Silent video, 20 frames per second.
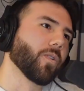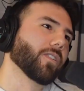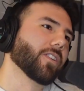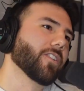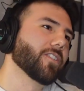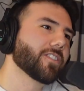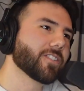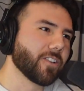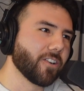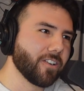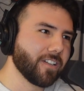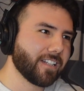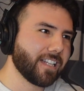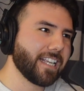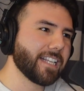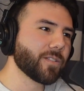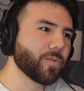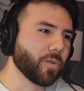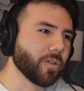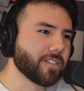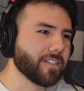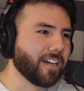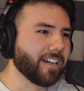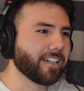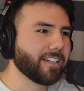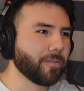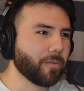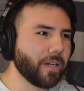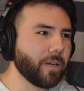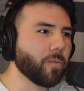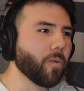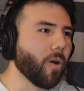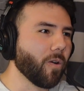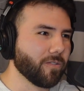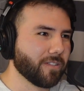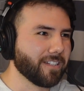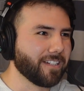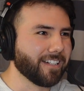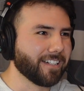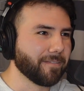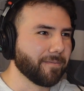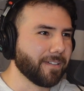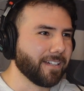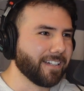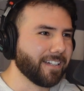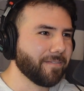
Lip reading: there's certain things we won't talk about.